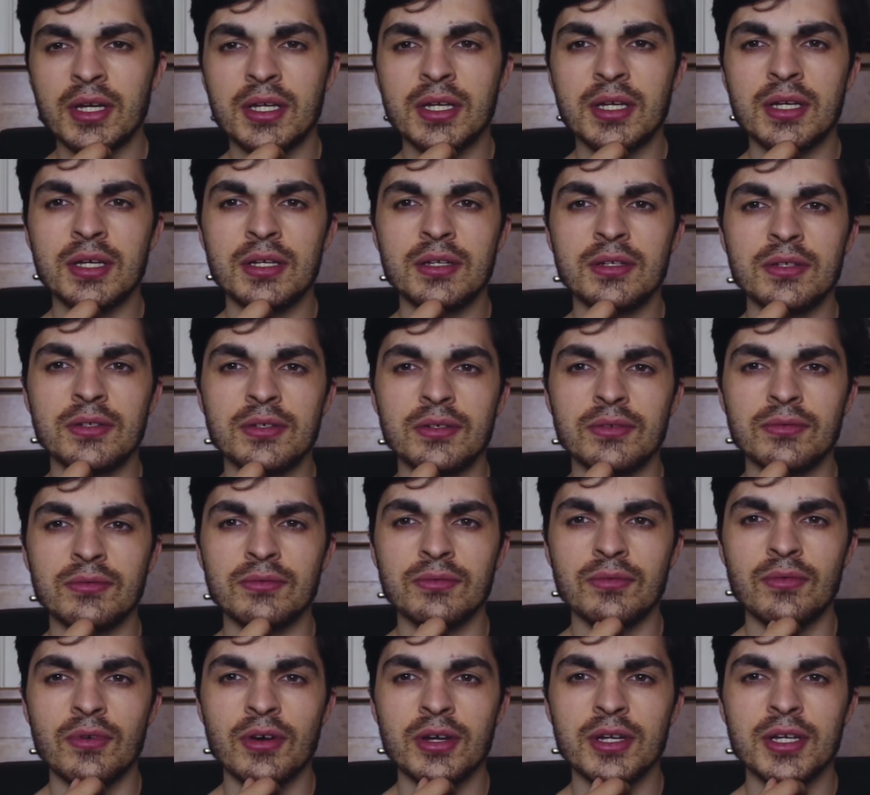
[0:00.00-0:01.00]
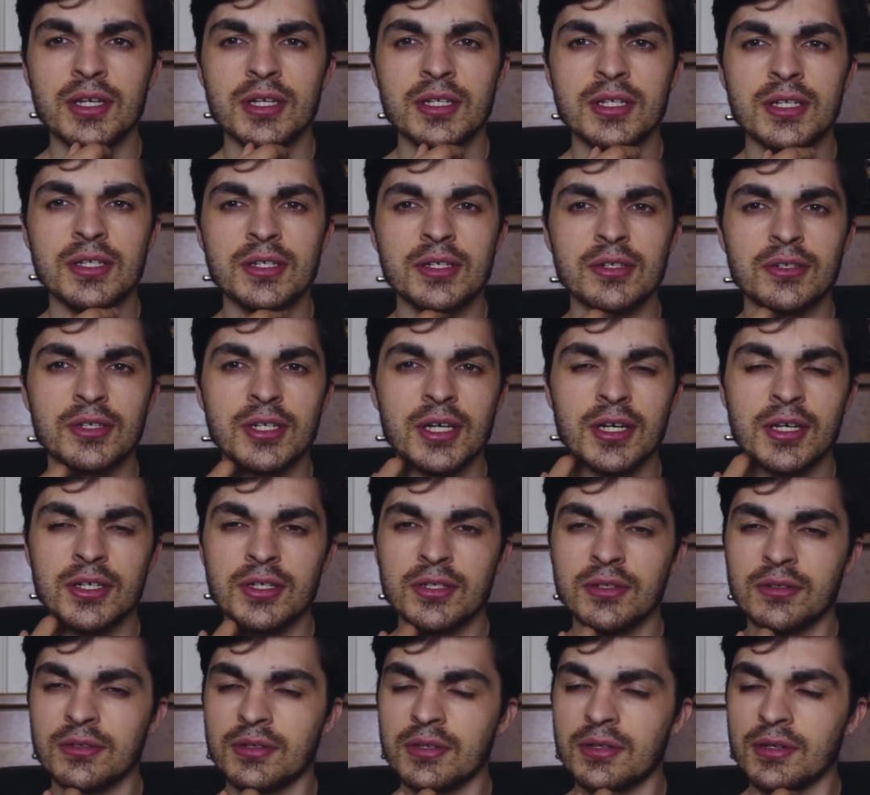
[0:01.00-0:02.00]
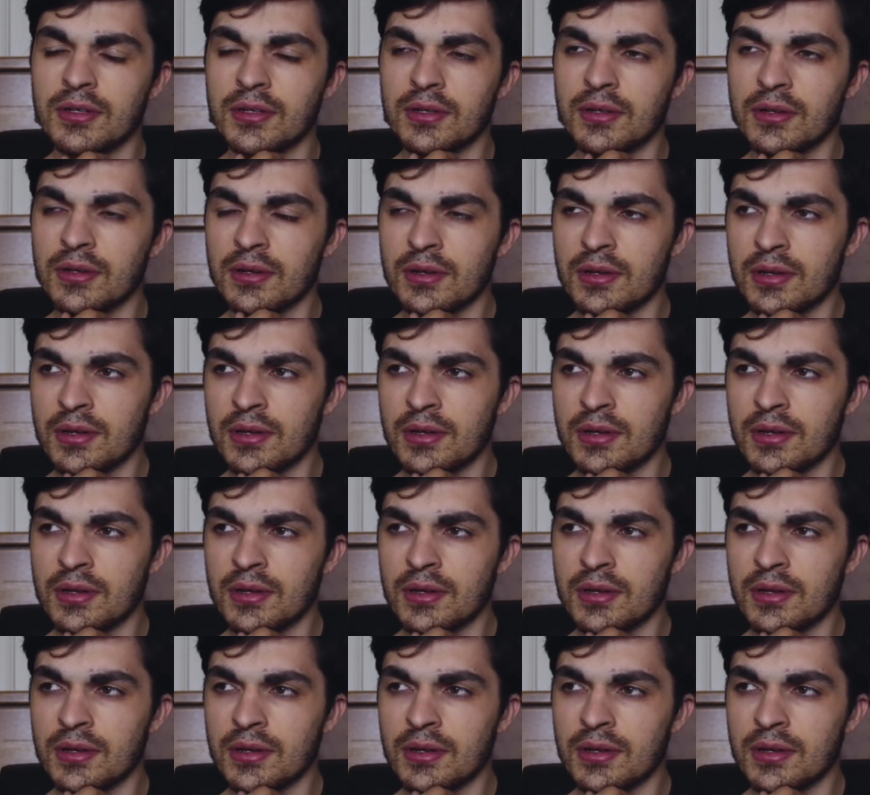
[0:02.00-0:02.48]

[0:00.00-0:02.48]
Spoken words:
akin to writing a dissertation, I think.